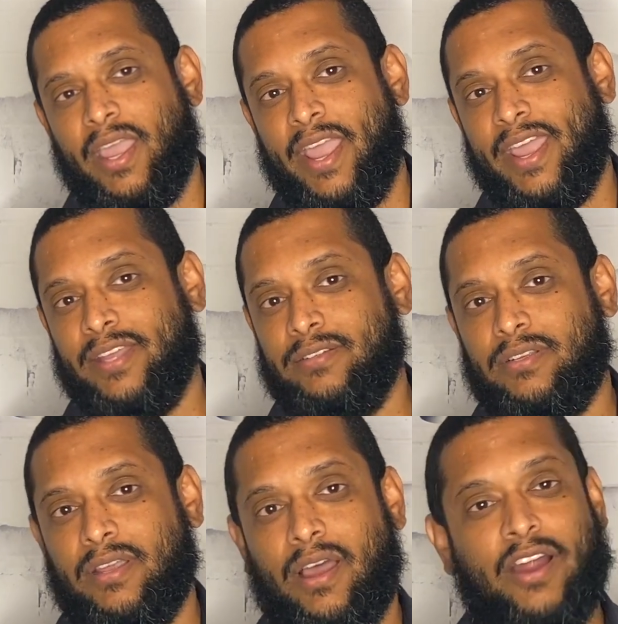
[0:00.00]
And
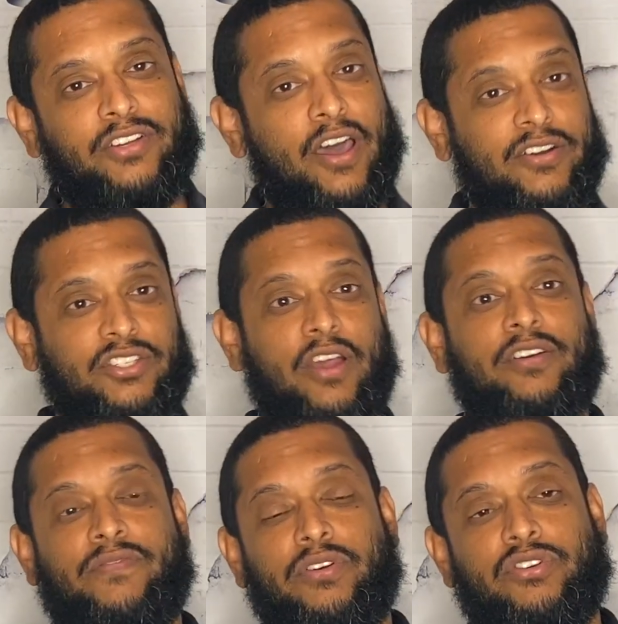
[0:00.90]
our daughter
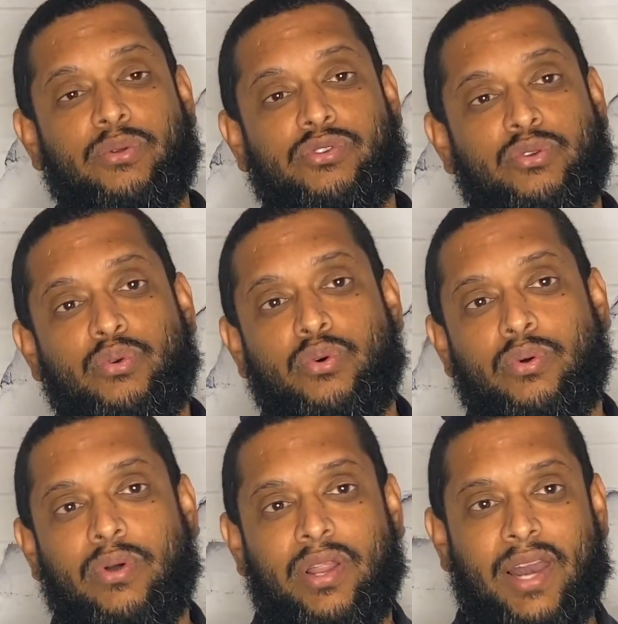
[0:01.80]
started virtual
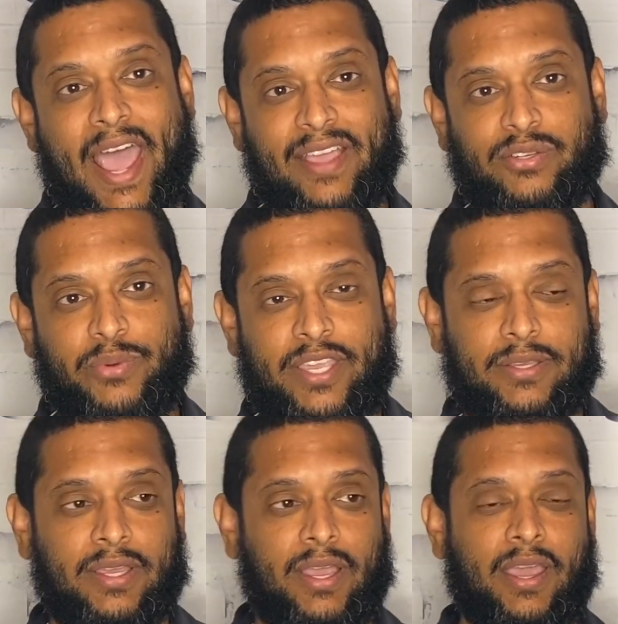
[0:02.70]
school last week.